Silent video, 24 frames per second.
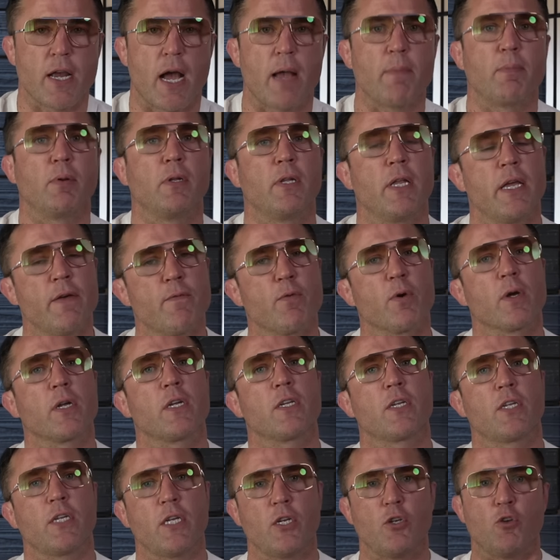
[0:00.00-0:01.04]
I believe we're going
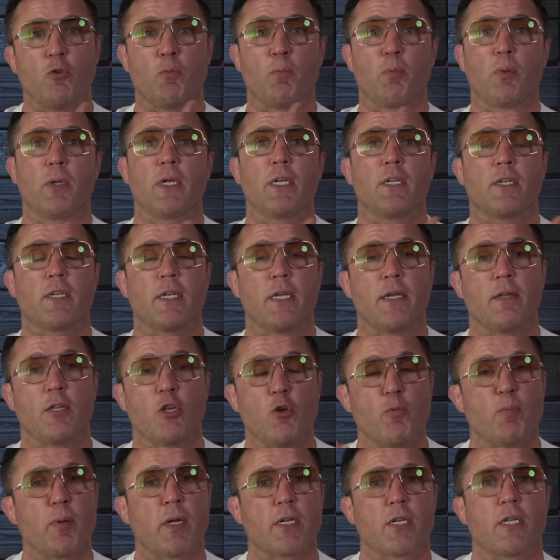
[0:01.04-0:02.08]
to see
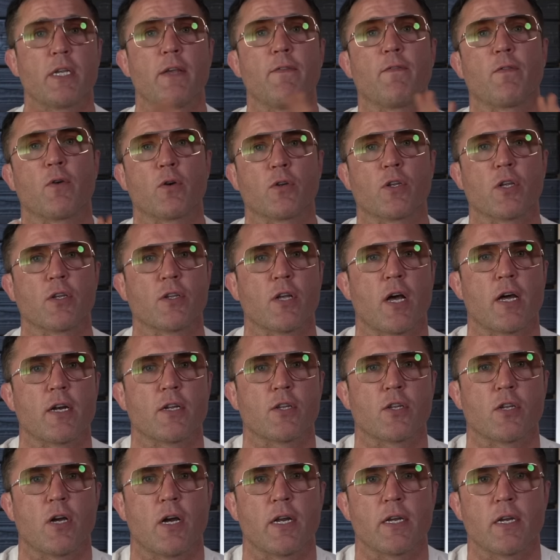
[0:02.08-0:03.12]
Duplessis versus
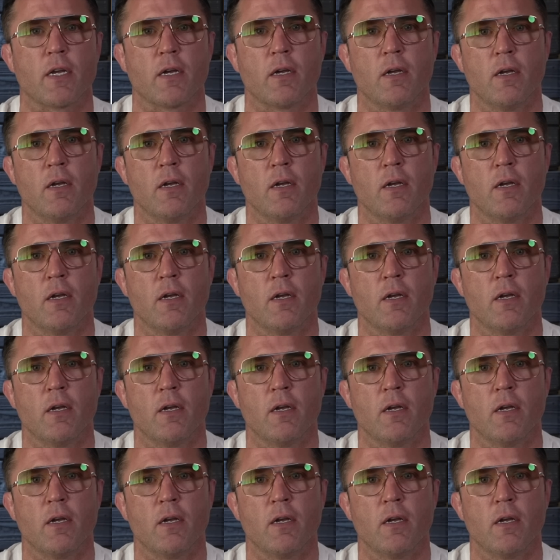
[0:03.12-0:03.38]
Adesanya.